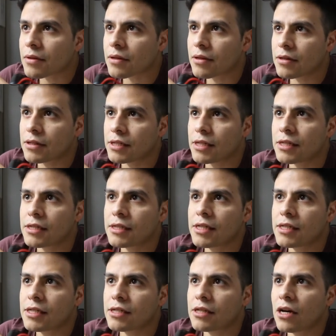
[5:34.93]
since
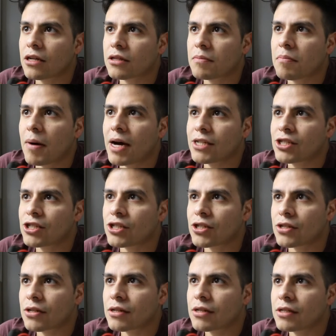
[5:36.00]
this is not
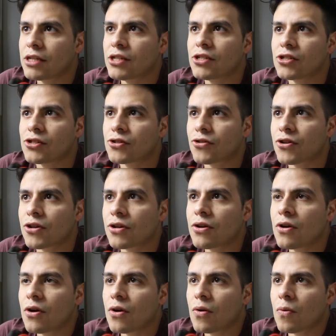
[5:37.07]
matching this string,
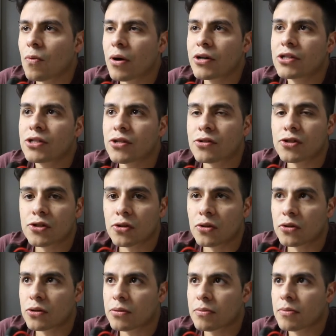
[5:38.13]
what is the
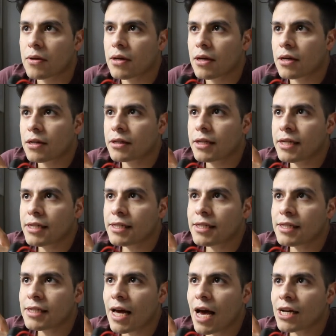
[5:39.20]
result? This
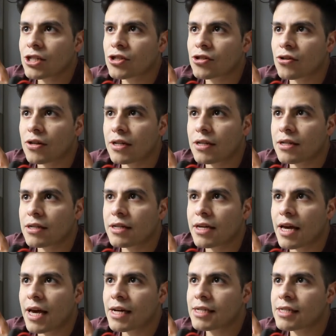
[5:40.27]
is actually the
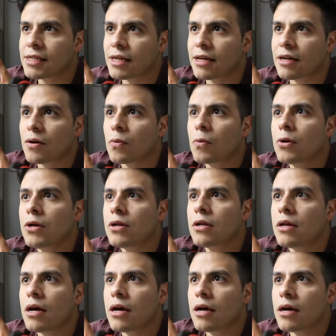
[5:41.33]
exec will
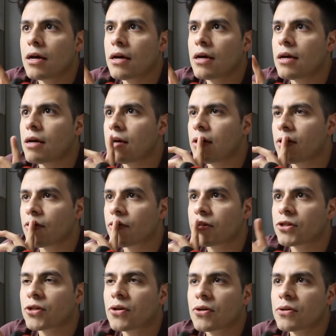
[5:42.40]

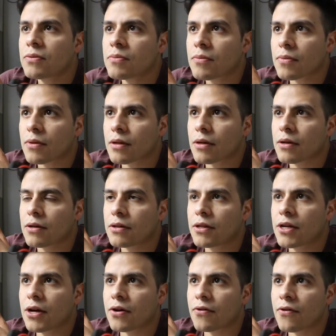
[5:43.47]
return
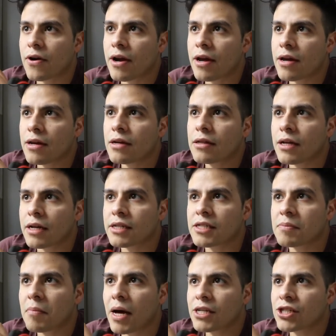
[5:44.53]
the array that is
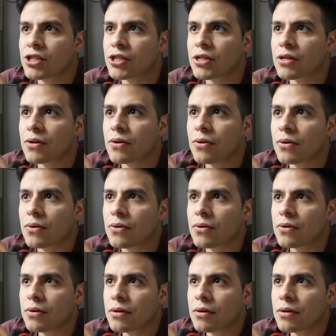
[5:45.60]
matching or